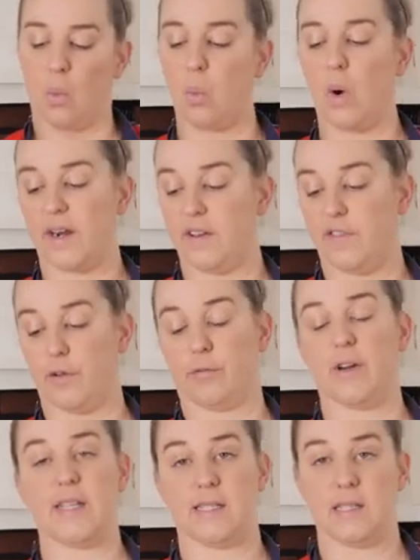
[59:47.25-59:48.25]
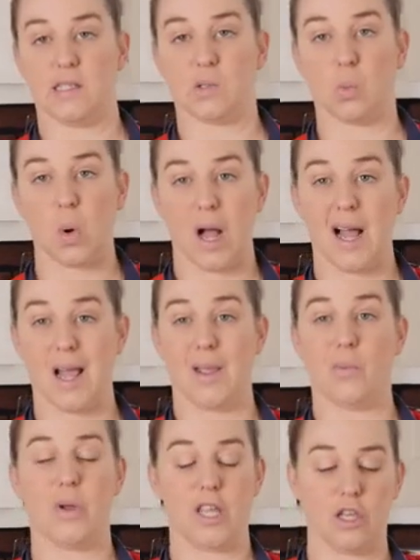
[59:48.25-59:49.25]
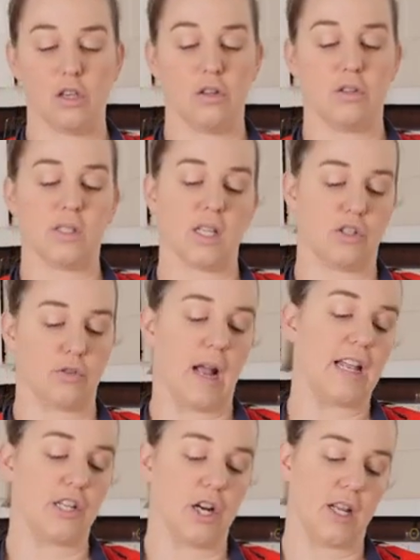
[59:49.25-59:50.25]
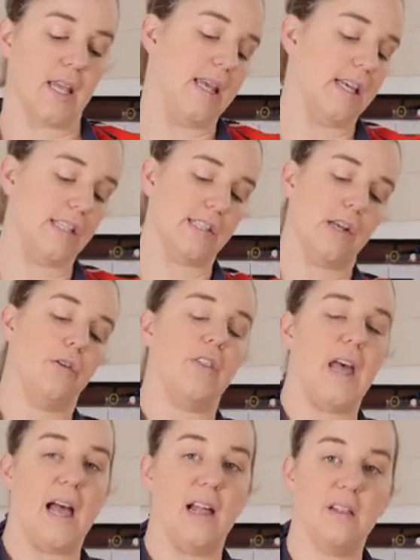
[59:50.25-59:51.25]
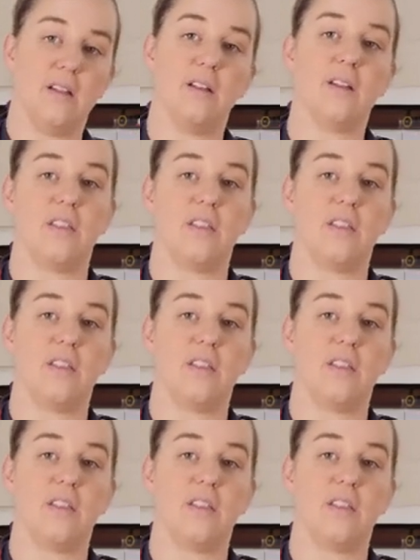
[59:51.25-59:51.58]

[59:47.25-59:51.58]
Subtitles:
One of the reasons why we use a dry turkey is so that